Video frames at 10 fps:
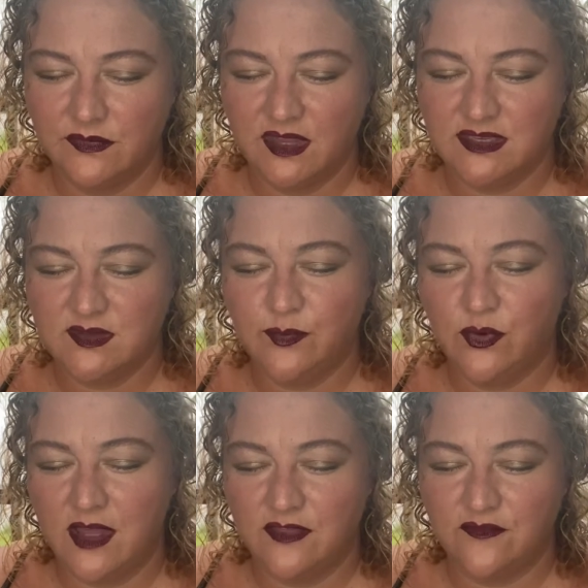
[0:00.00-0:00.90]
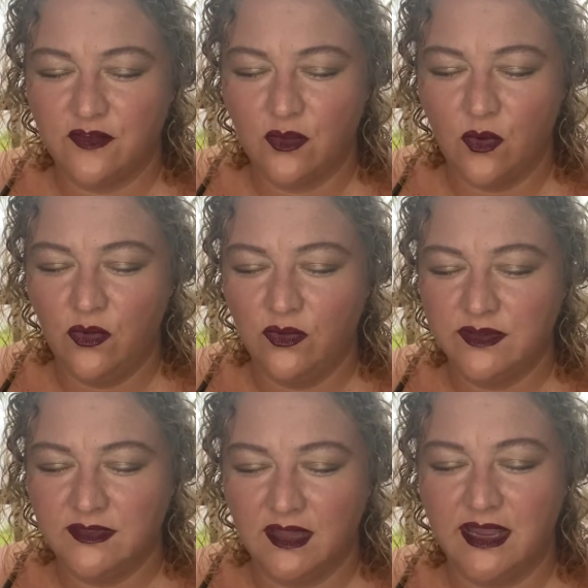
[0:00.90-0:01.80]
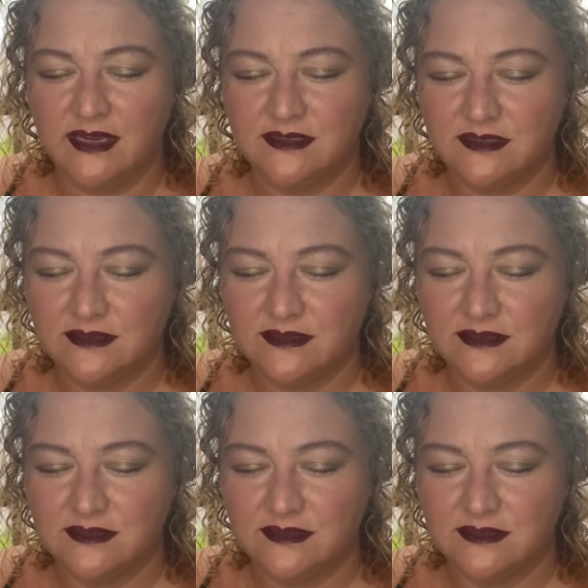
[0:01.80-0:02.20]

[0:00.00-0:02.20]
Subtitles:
is a breath of golden light.